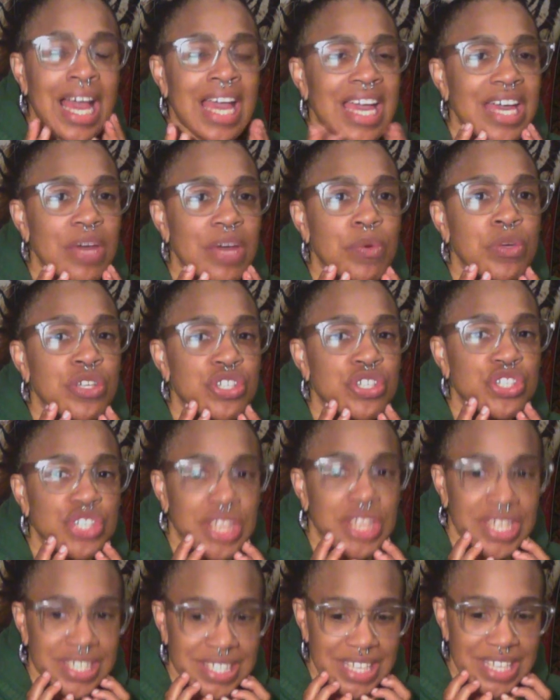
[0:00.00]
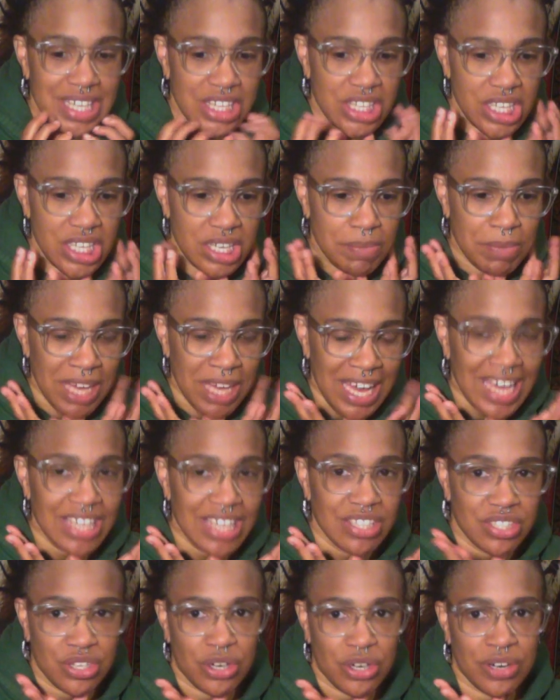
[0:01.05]
It was just the pain
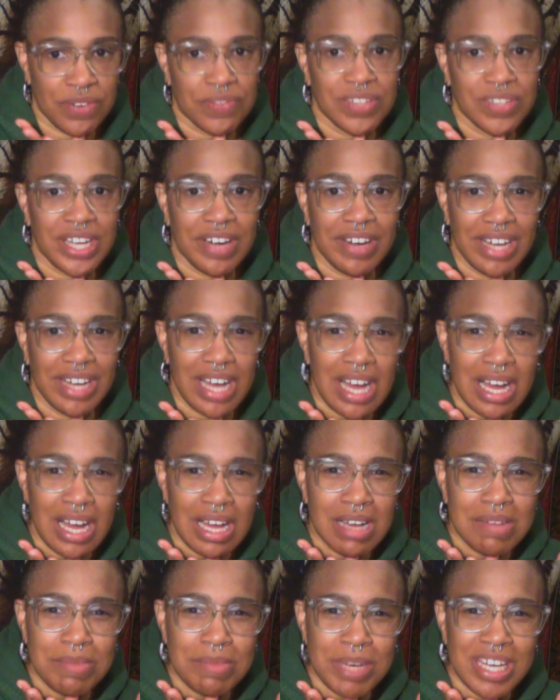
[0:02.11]
started flaring up,